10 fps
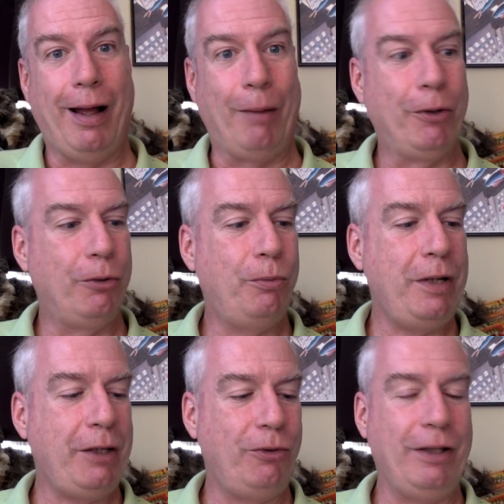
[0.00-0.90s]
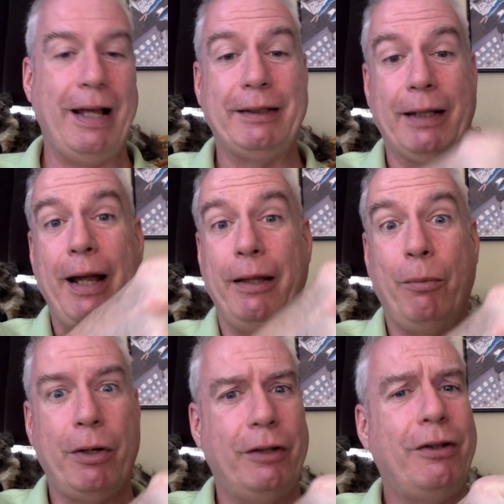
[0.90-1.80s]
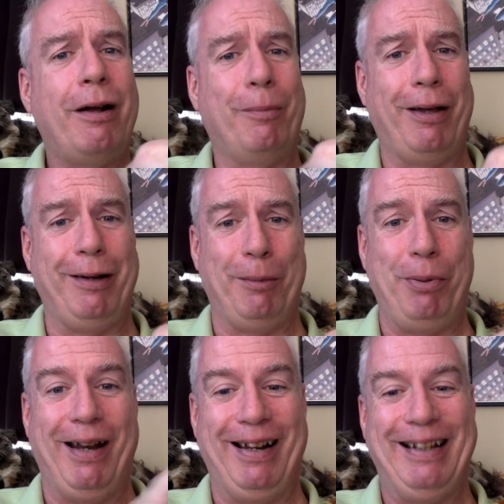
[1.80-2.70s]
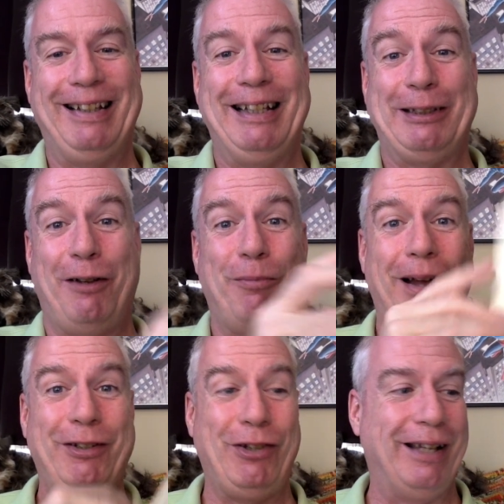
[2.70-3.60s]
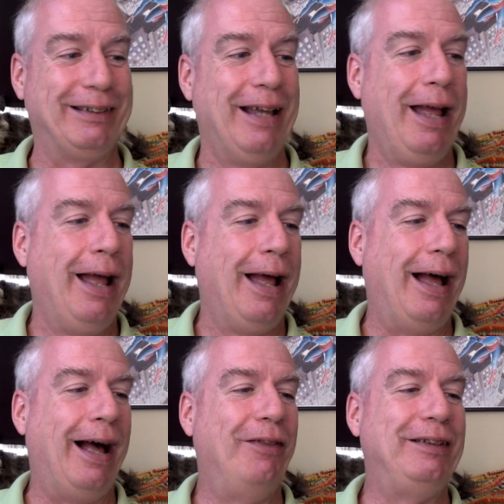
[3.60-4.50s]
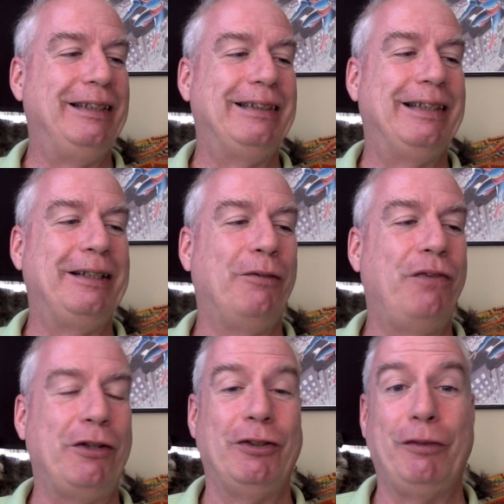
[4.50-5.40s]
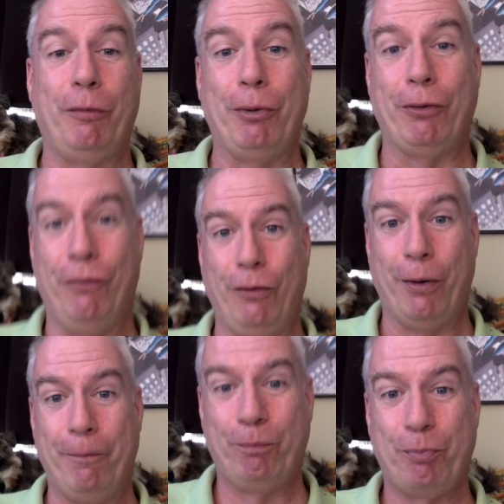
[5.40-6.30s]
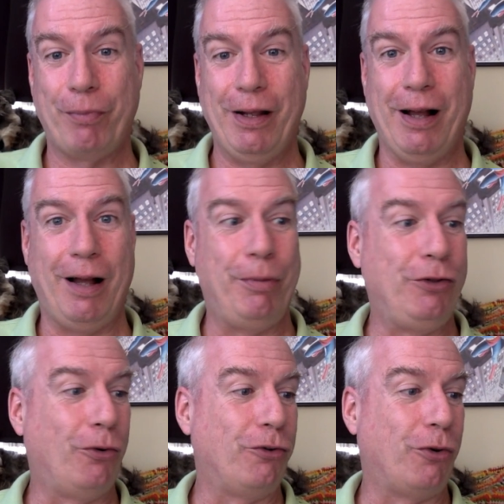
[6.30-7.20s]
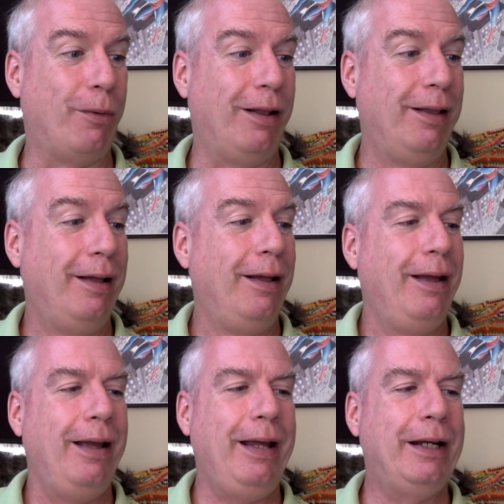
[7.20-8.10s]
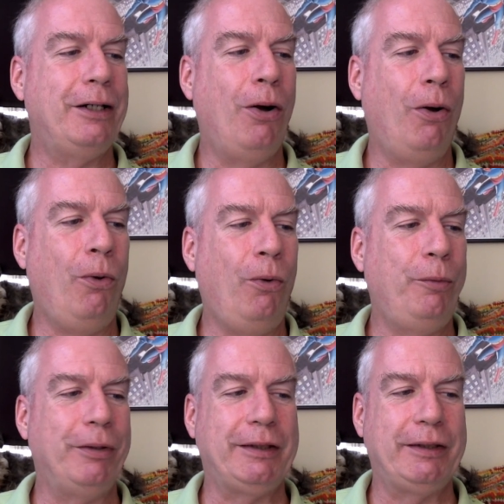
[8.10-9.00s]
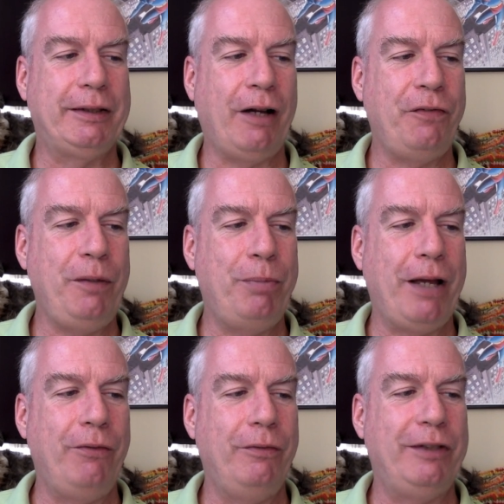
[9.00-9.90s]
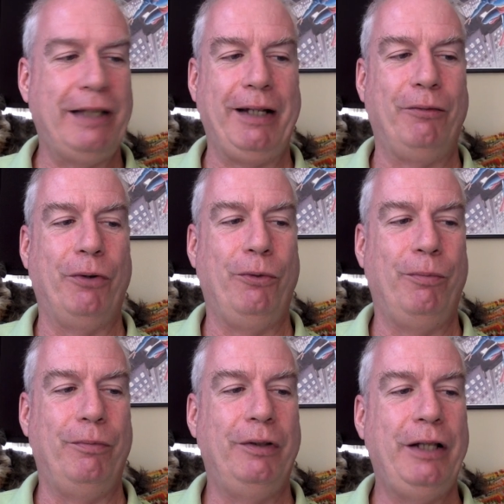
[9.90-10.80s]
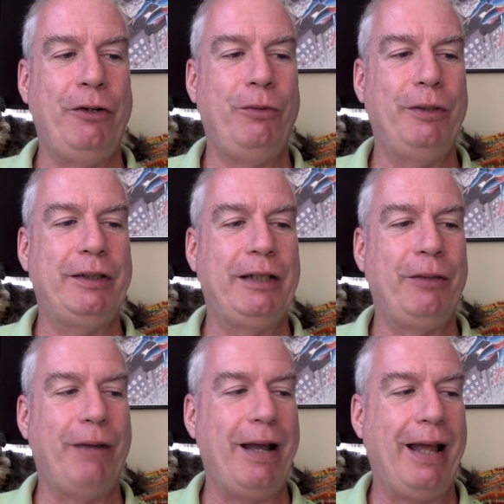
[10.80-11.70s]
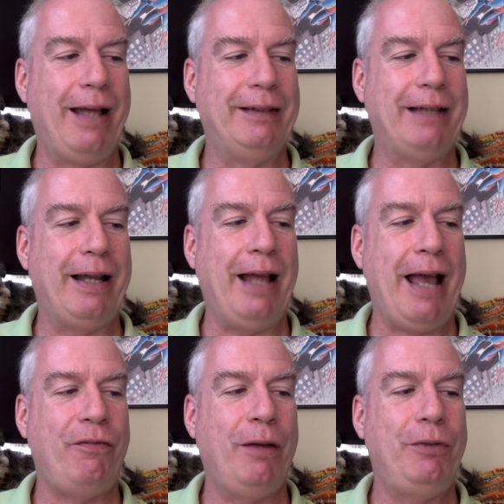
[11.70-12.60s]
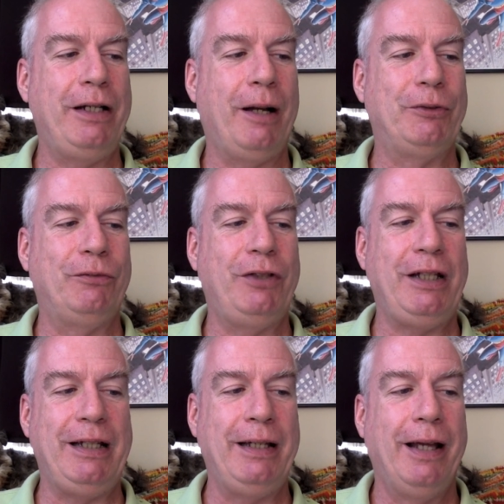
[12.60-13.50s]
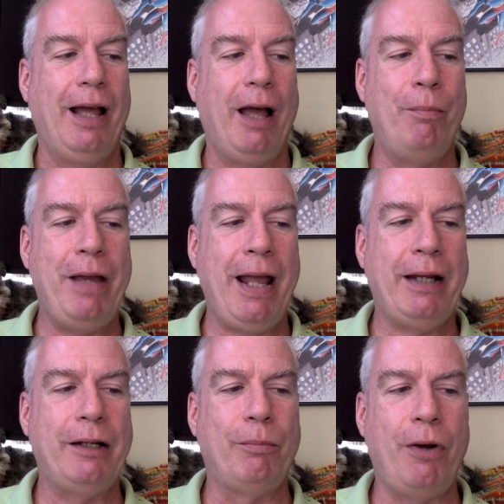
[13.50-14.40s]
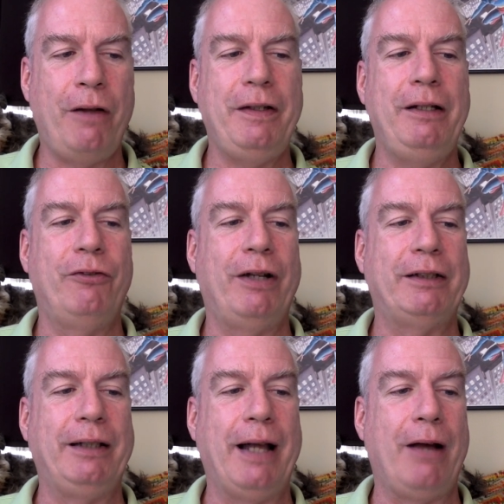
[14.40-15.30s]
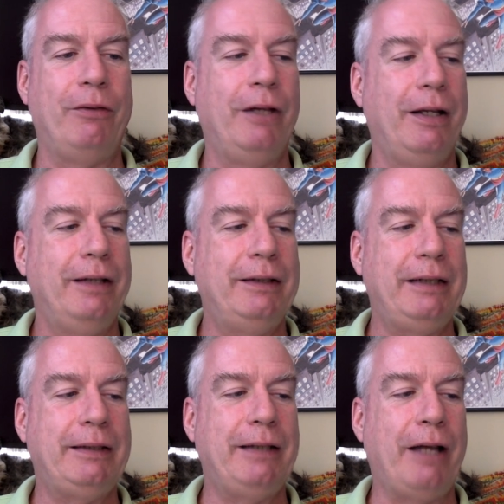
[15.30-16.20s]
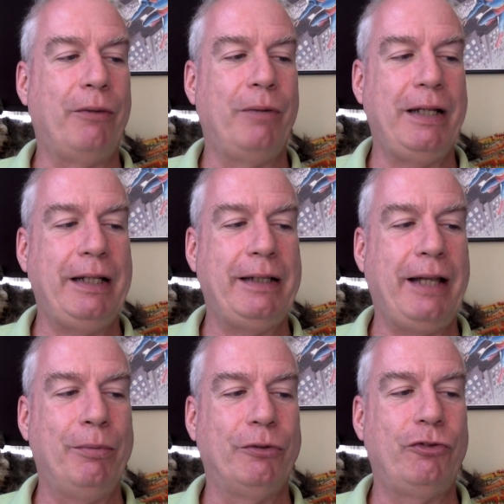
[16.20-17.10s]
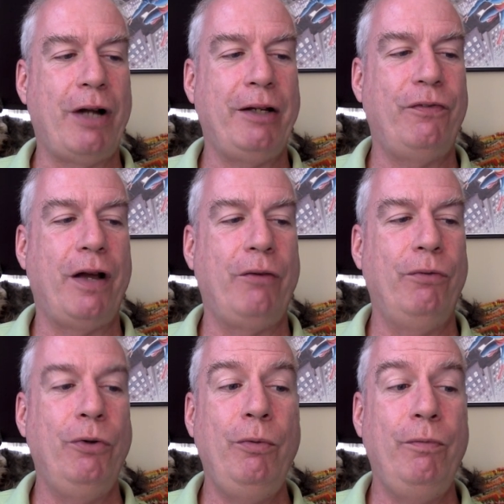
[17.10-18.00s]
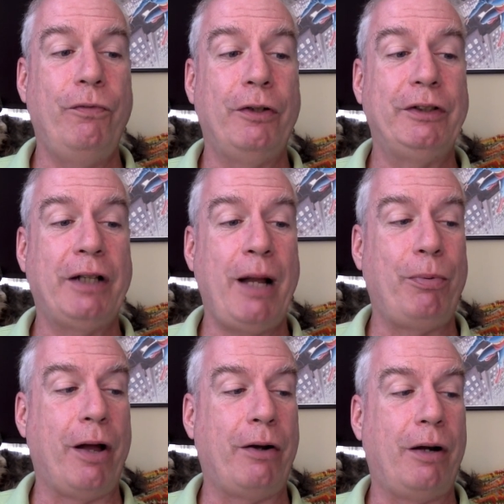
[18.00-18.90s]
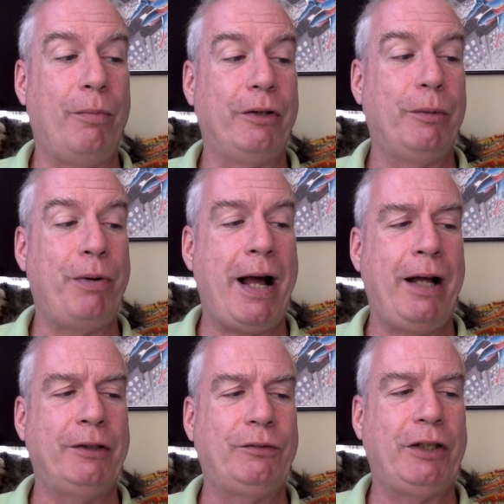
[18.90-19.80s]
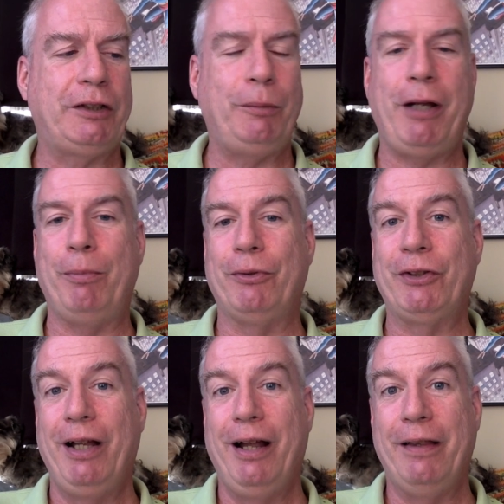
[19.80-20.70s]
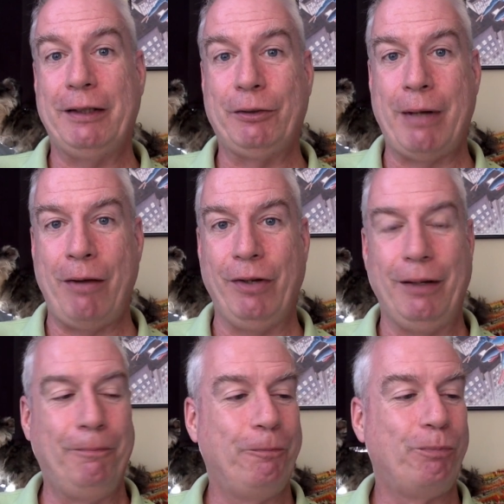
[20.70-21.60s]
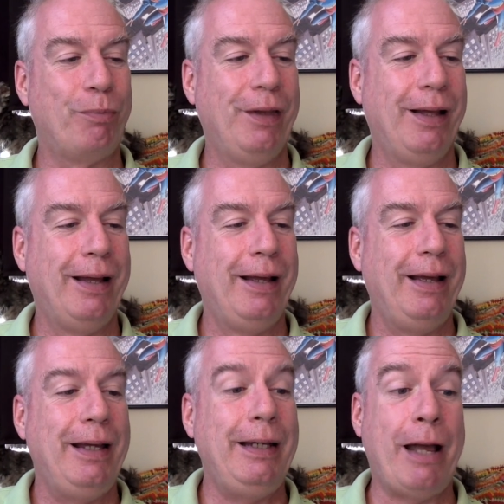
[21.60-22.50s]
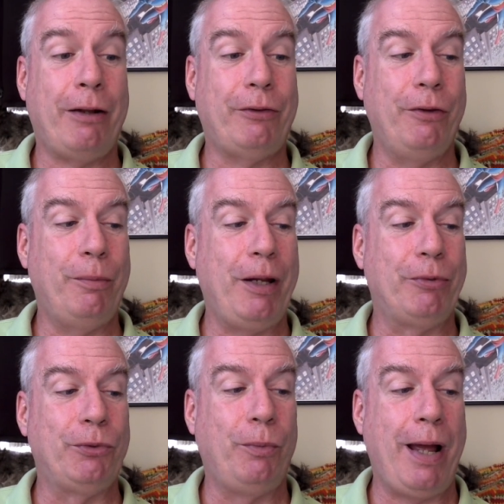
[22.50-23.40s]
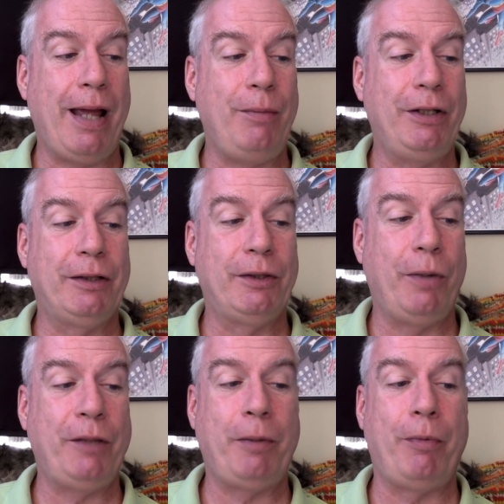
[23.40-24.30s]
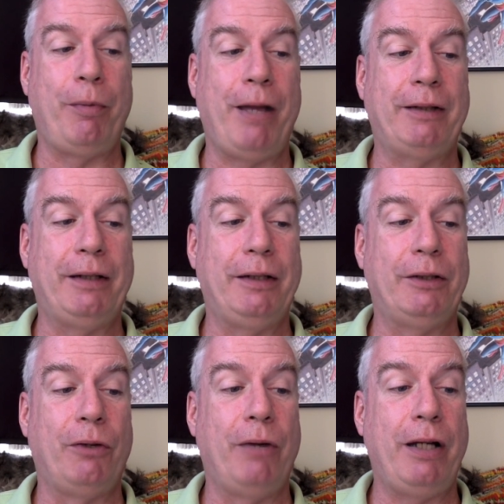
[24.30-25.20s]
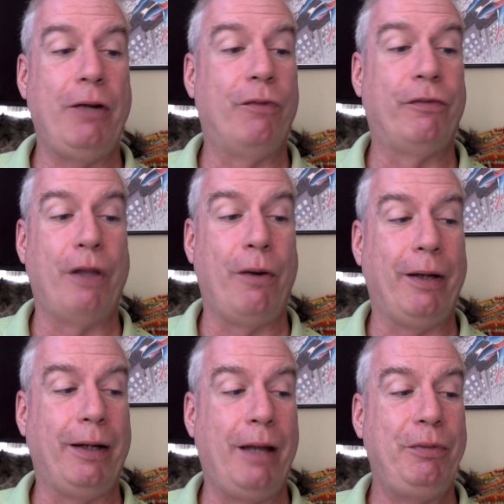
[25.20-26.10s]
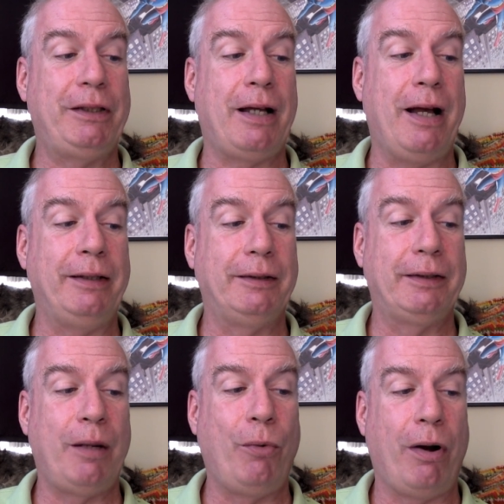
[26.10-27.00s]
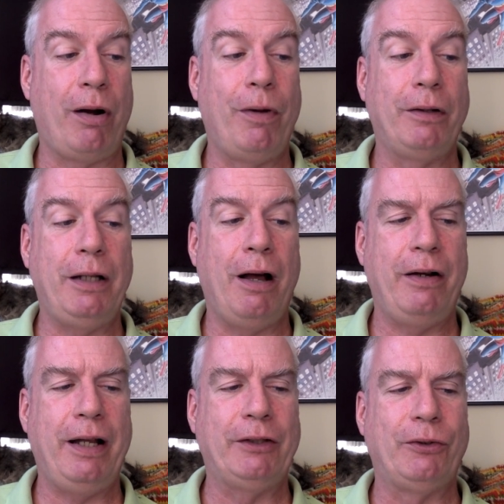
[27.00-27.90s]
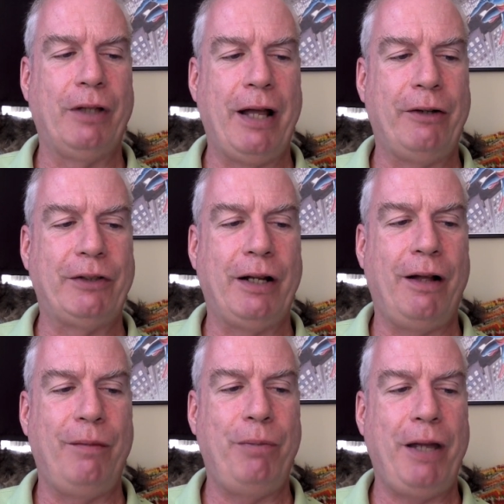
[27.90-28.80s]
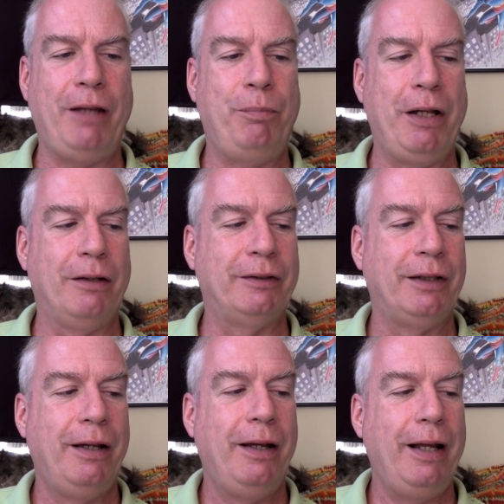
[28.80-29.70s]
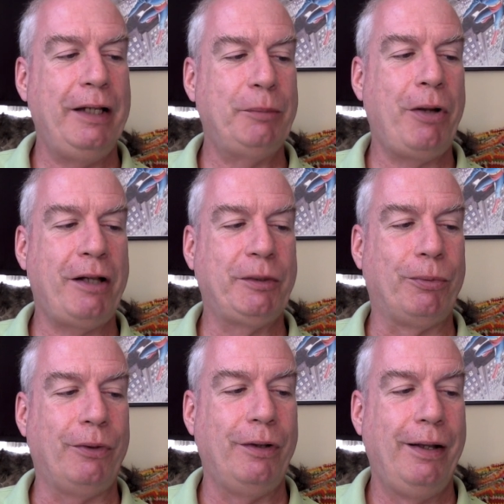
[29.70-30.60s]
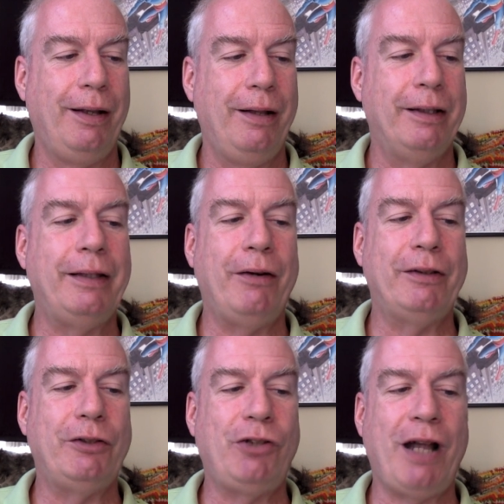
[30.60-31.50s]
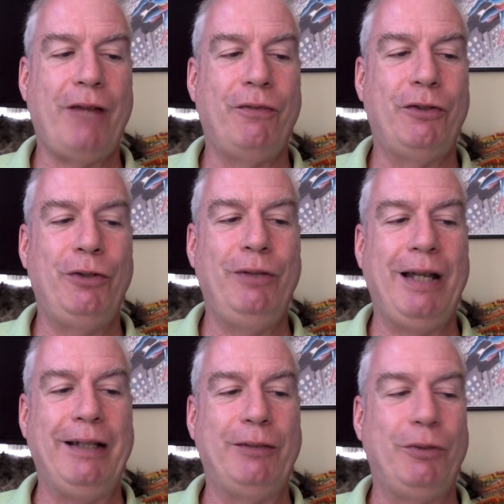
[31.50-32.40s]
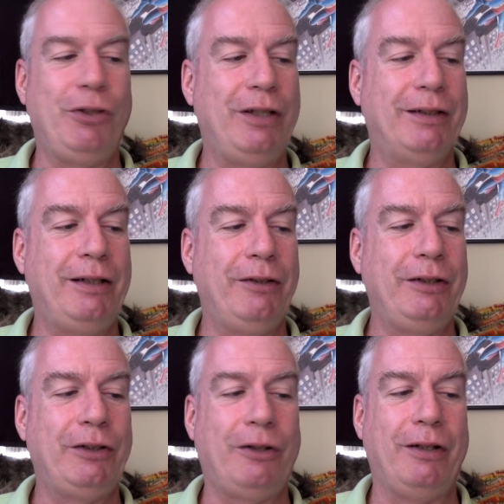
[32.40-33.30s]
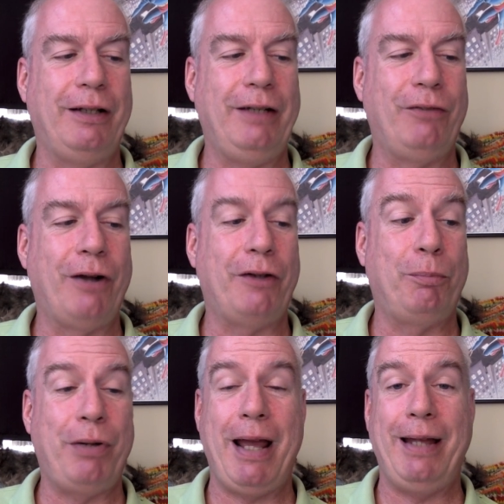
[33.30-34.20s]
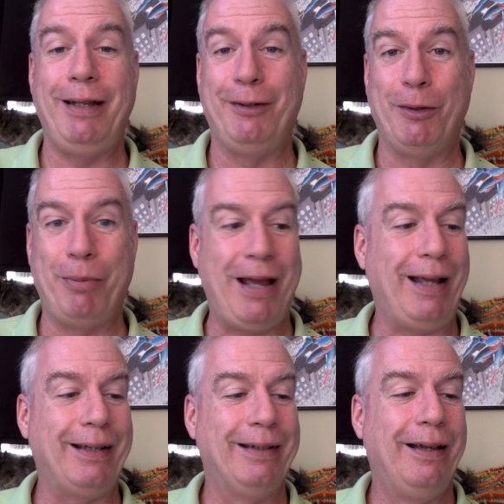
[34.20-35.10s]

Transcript: I'm going to read you the essay, and then we're going to talk about it a bit and get this off my chest. Uh, this is Confessions of a Book Reviewer uh, by George Orwell. In a cold but stuffy bed sitting room, littered with cigarette ends and half empty cups of tea, a man in a moth eaten dressing gown sits at a rickety table trying to find room for his typewriter among the piles of dusty papers that surround it. He cannot throw the papers away because the wastepaper basket is already overflowing, and besides, somewhere among the unanswered letters and unpaid bills, it is possible that there is a check for two guineas, which he is nearly certain he forgot to pay into the bank.